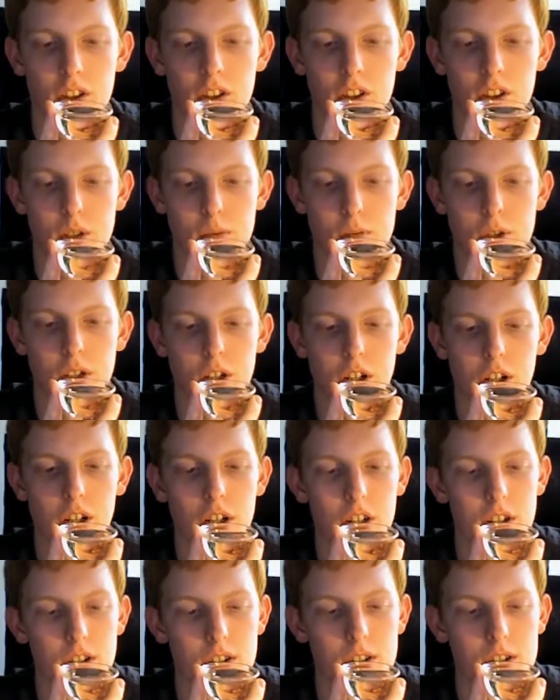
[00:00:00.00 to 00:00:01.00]
just
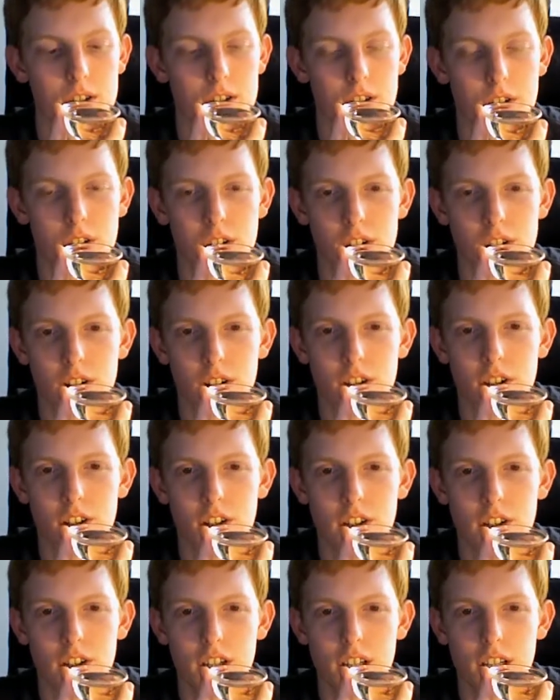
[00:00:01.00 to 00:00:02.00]
because
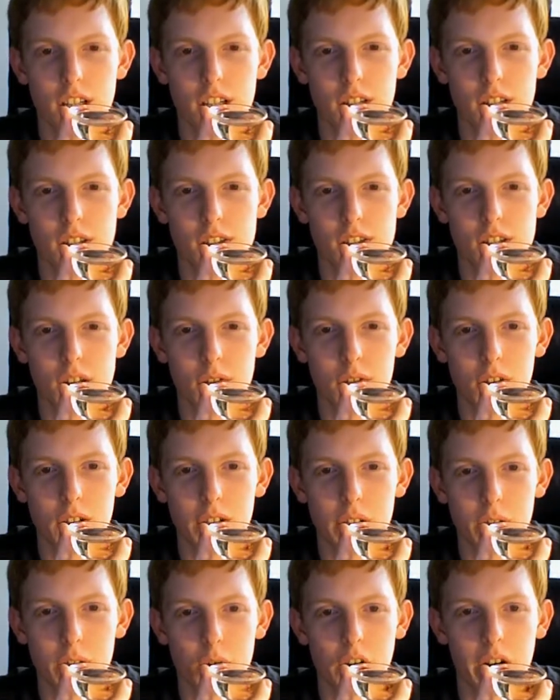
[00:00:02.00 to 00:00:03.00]
it's definitely
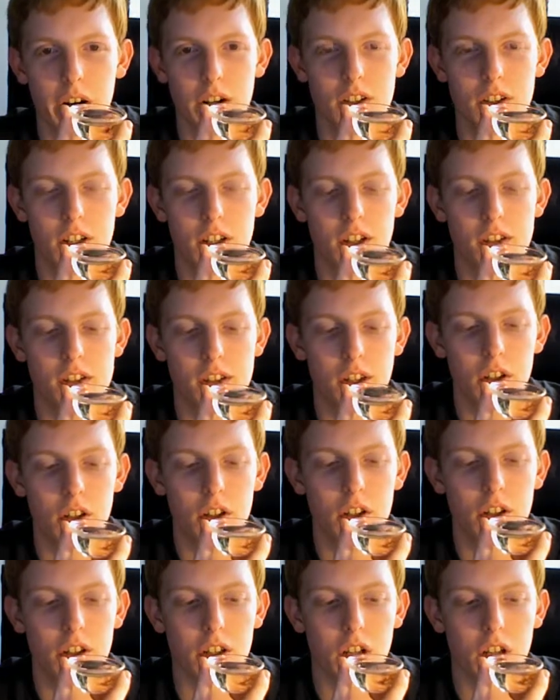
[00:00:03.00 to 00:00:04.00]
an acquired taste. They call
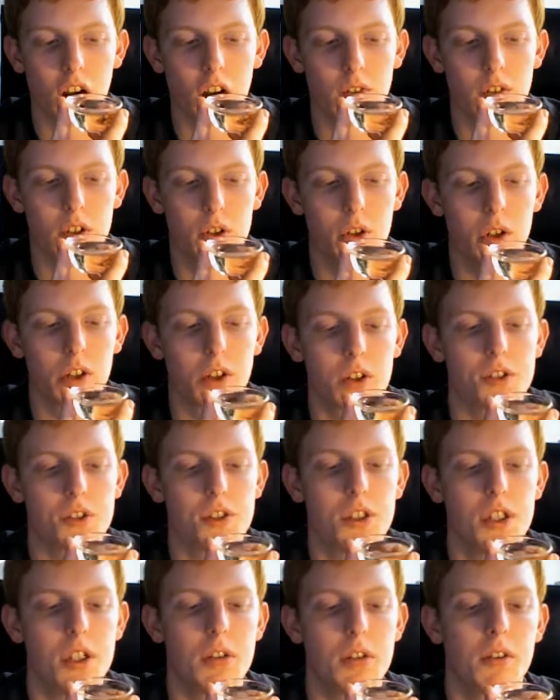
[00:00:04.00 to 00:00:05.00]
it the coffee drinker's
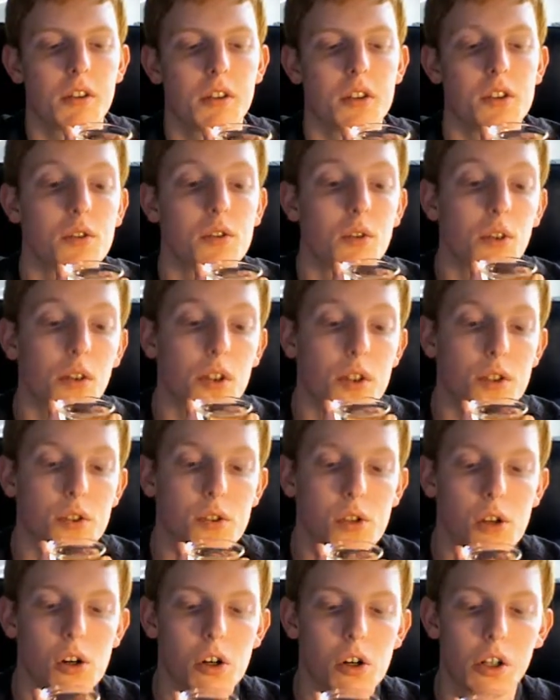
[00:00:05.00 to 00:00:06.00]
tea because it's really
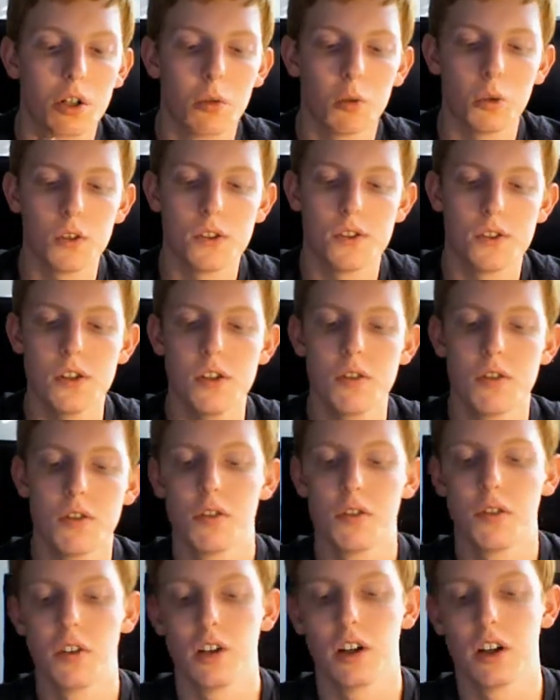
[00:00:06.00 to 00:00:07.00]
strong and woodsy.
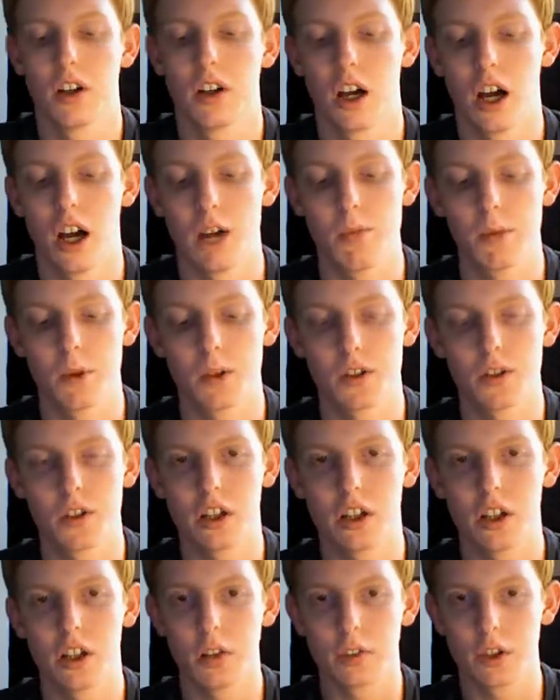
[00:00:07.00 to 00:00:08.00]
I personally
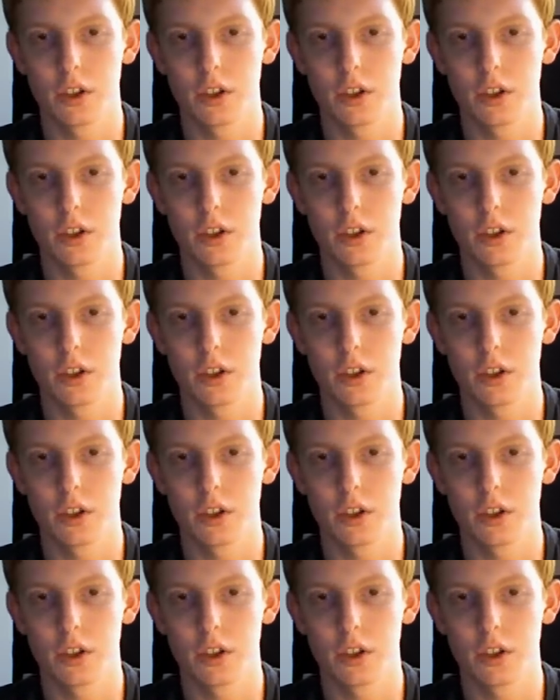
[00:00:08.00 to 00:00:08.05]
love